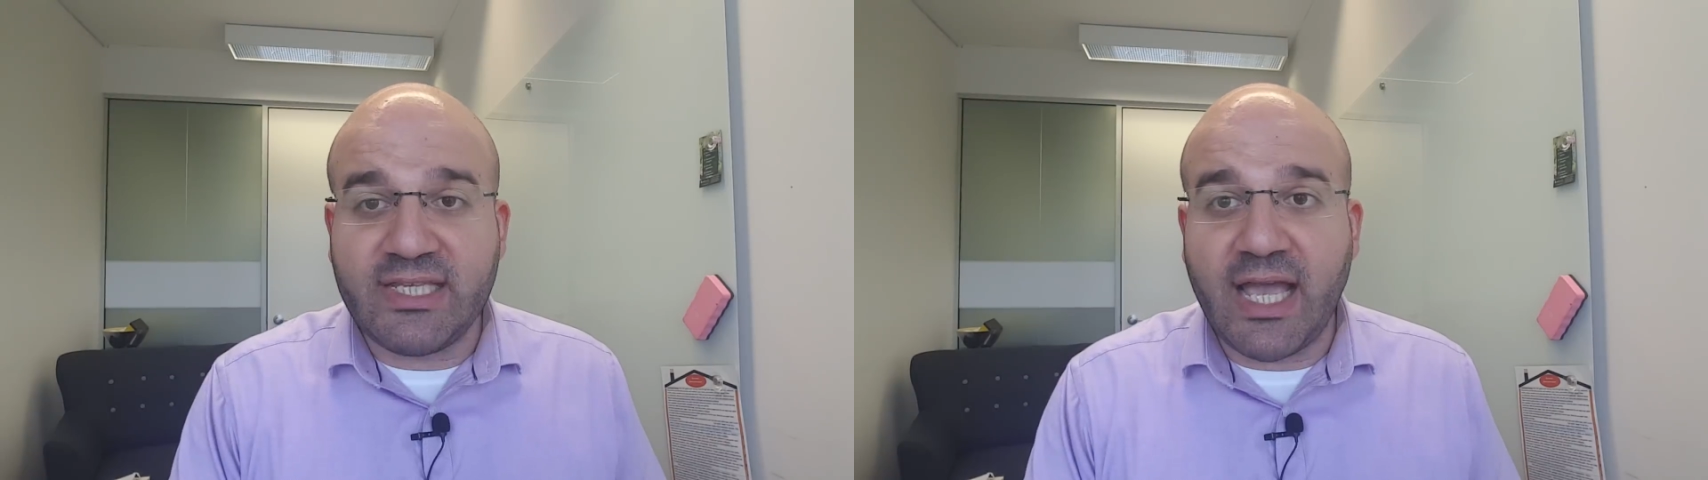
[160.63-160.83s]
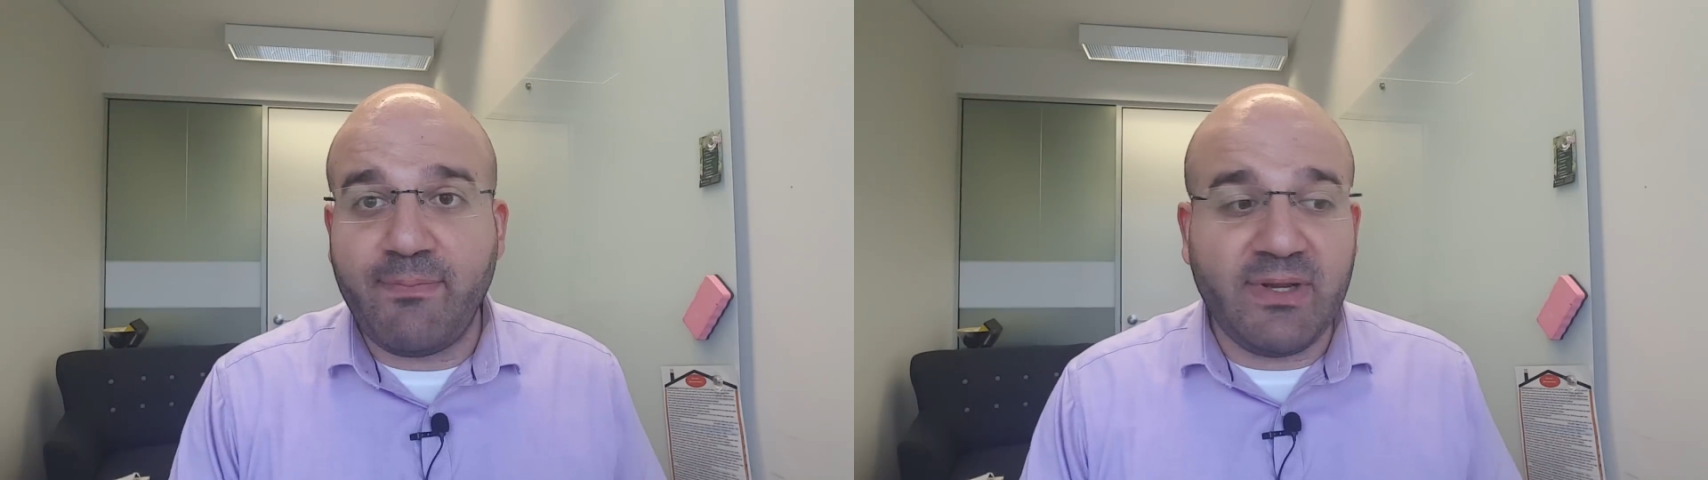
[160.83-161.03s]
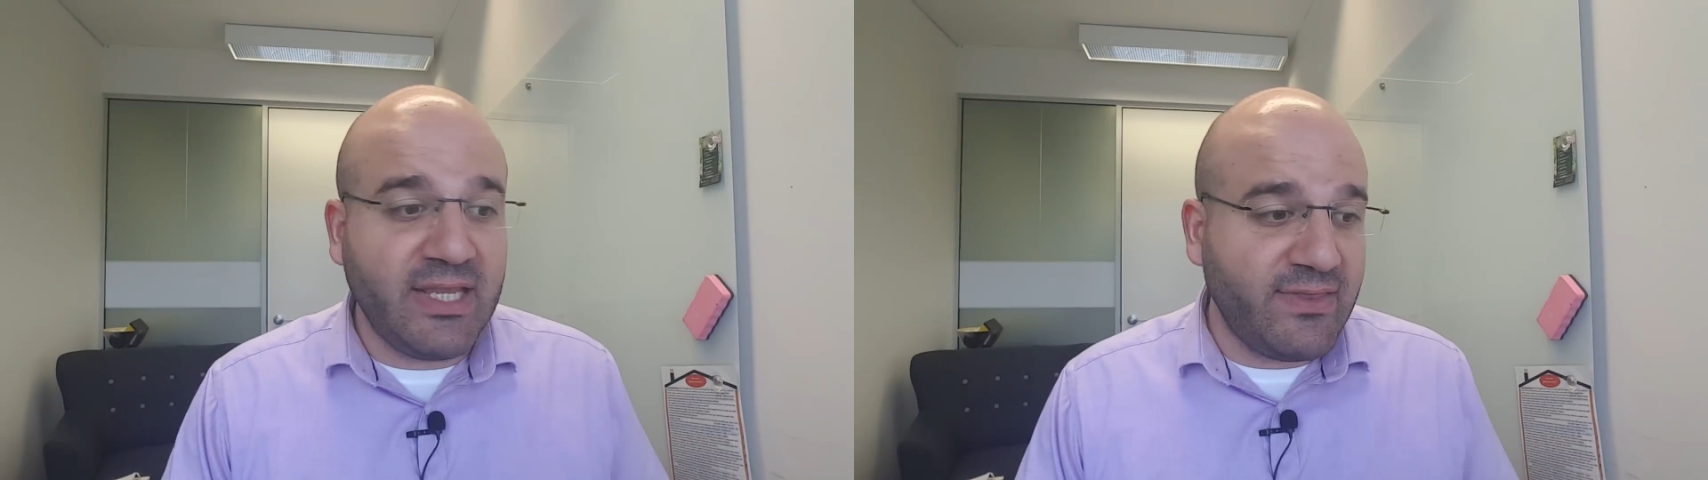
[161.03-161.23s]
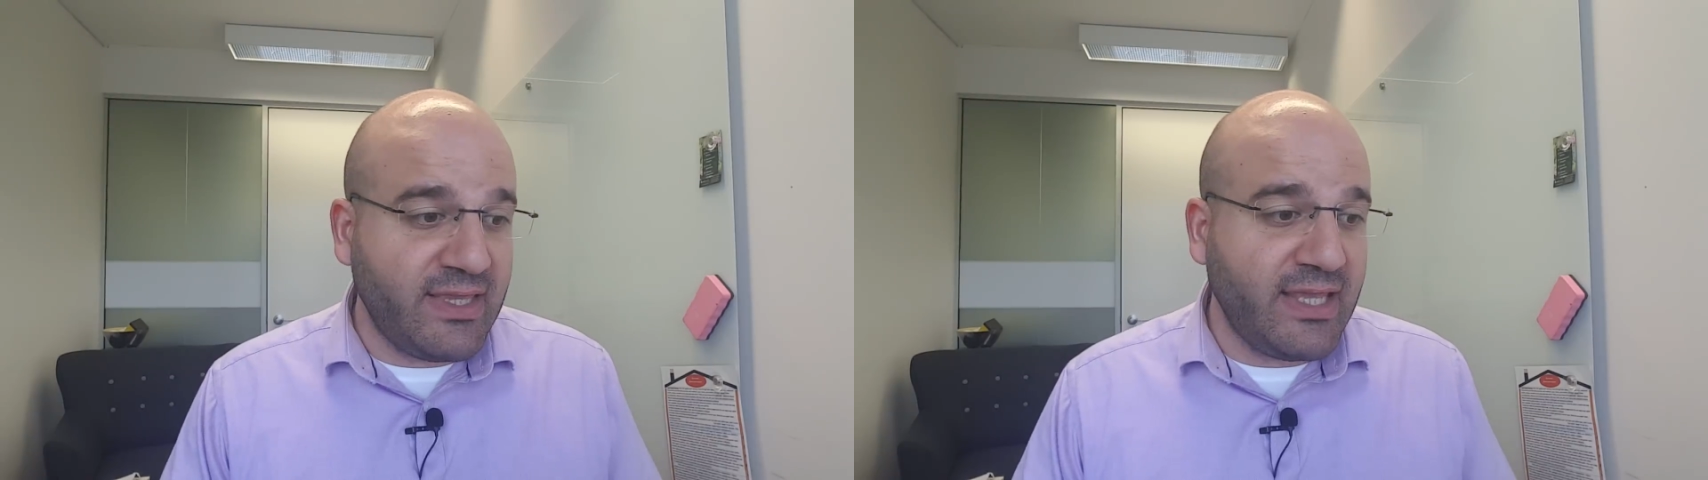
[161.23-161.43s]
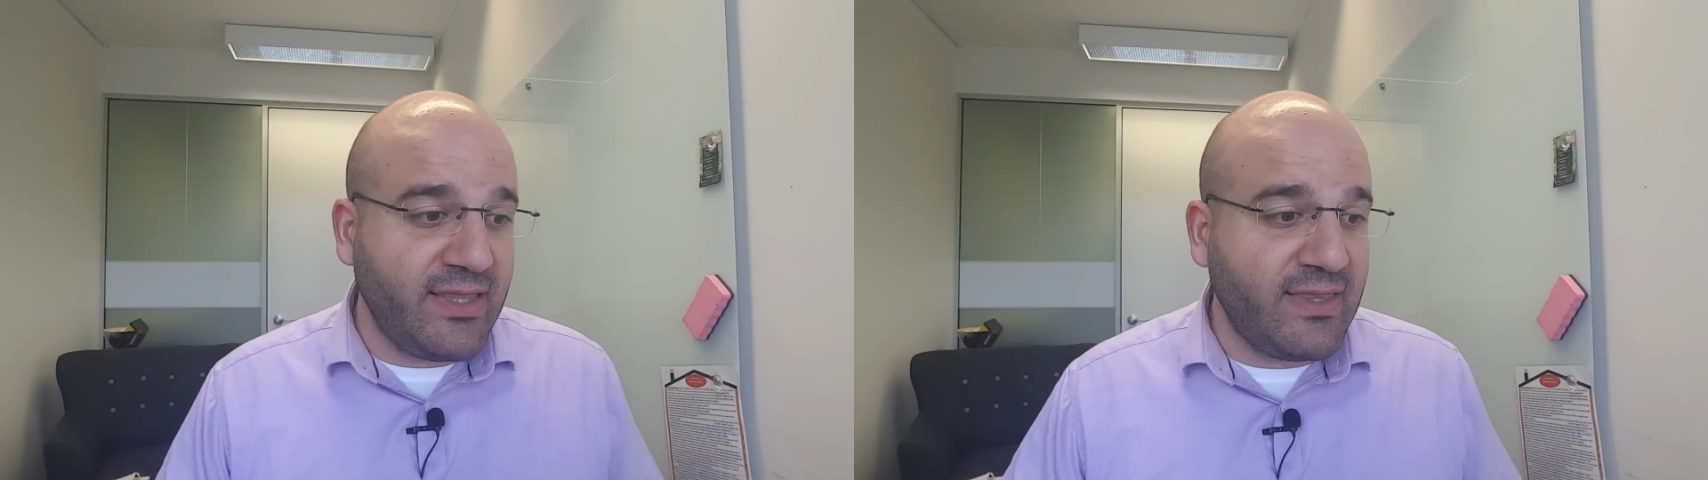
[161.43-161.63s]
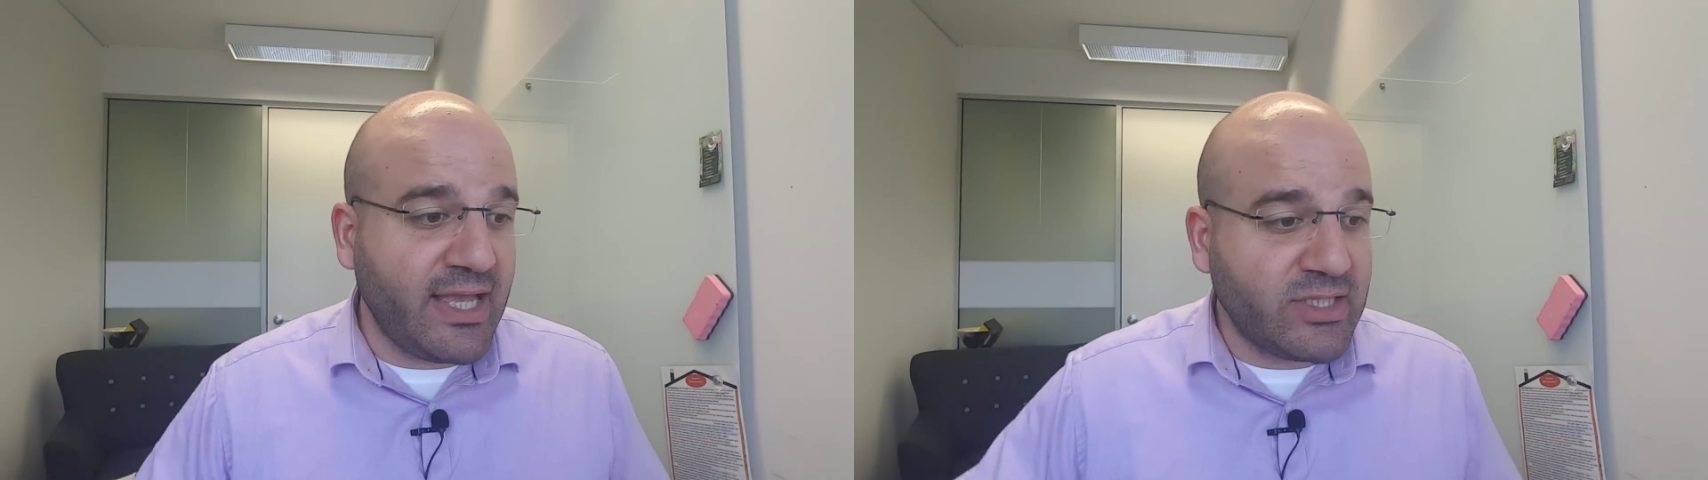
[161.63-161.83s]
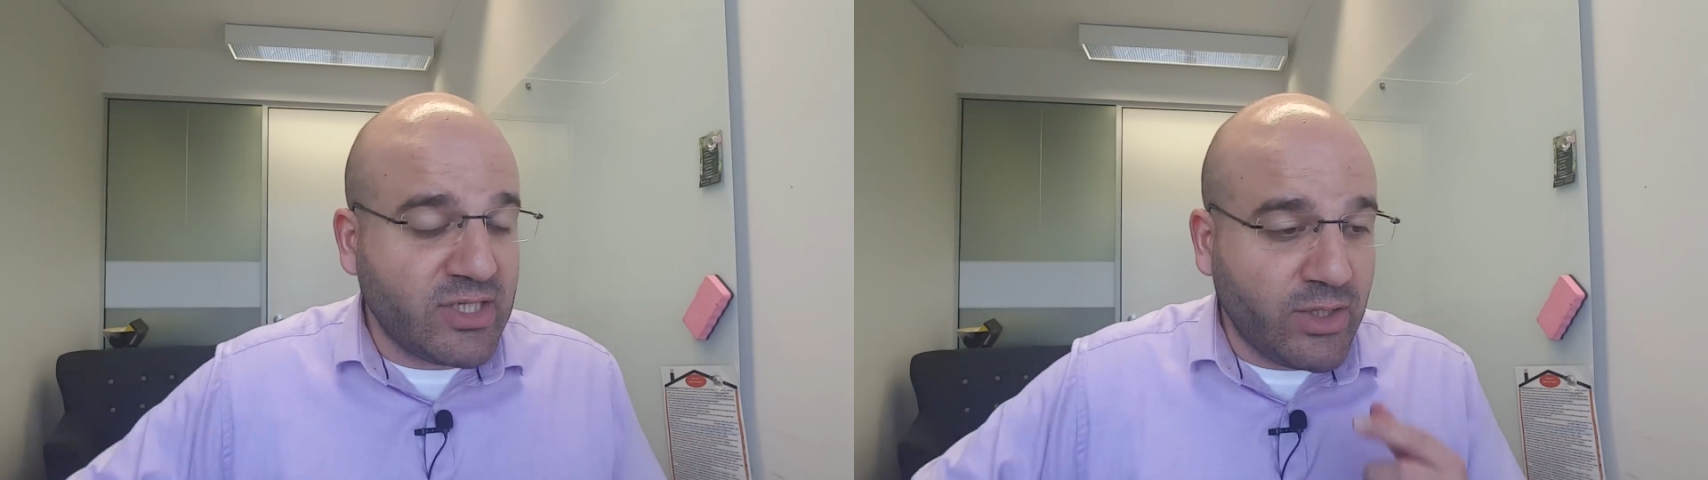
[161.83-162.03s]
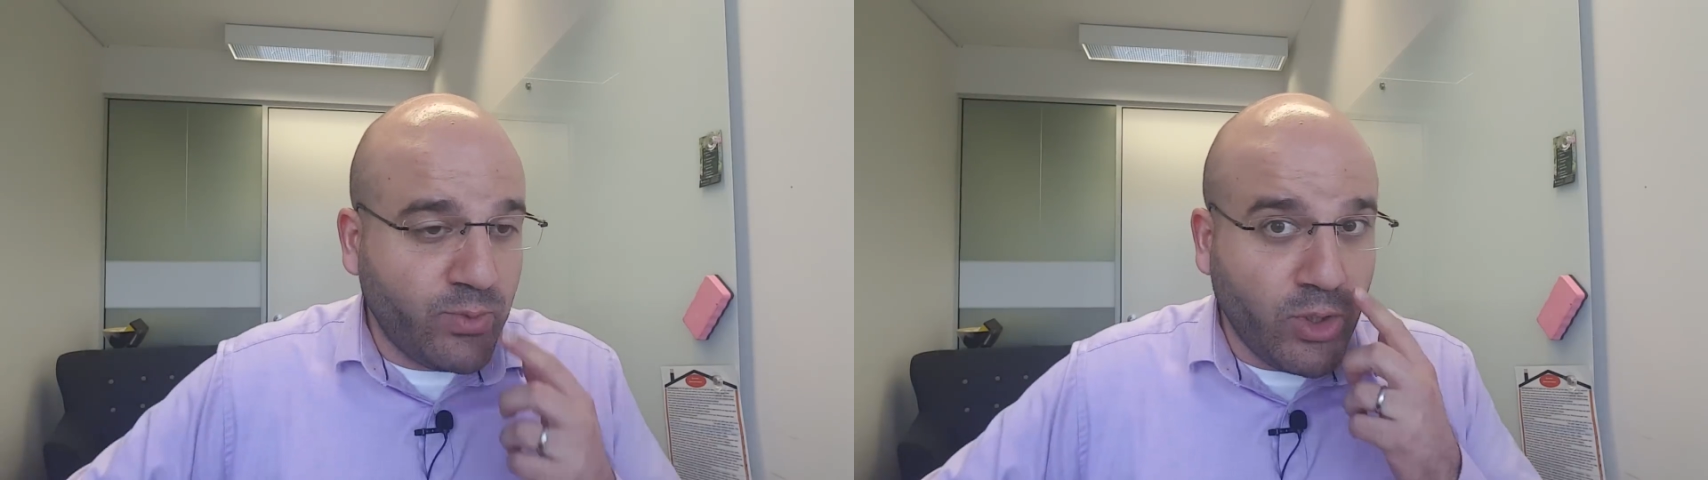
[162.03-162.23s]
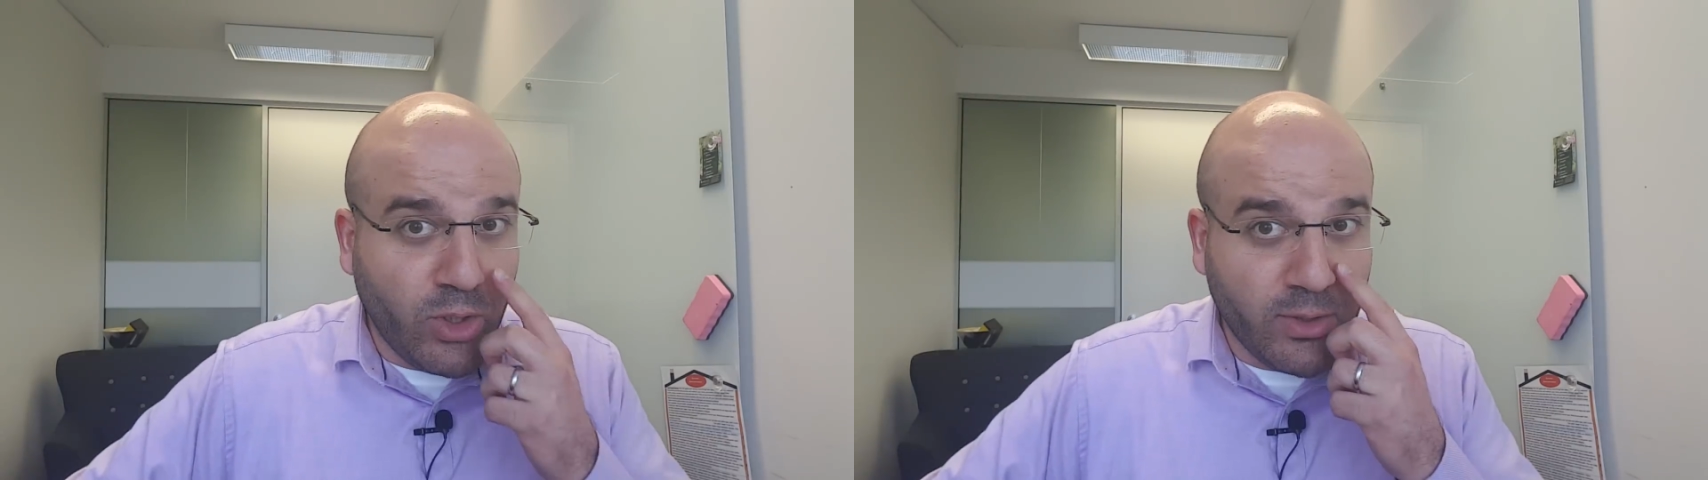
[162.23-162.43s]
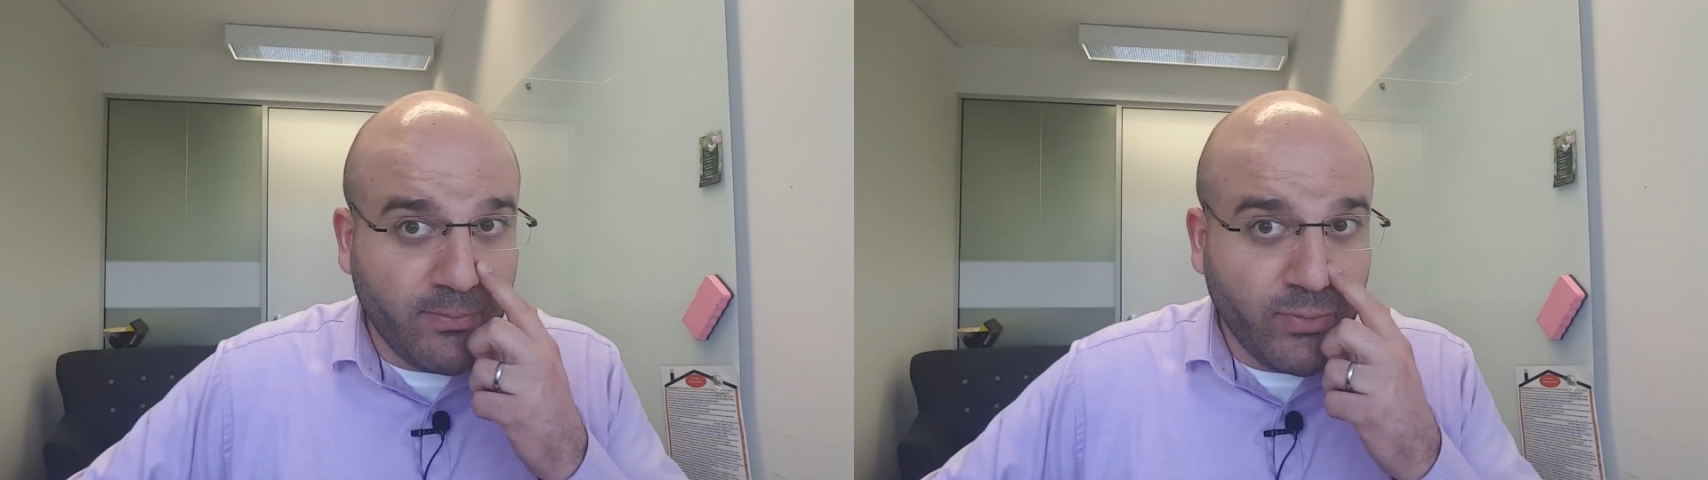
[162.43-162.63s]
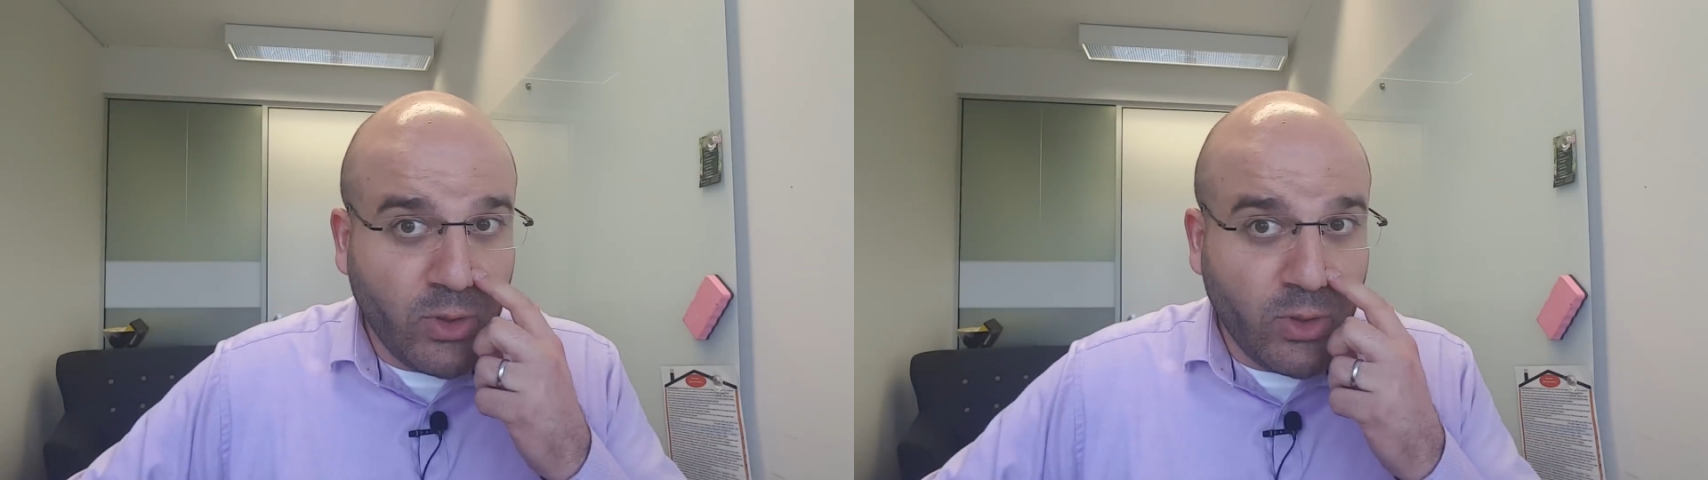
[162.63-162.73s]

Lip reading: happening in the outside world,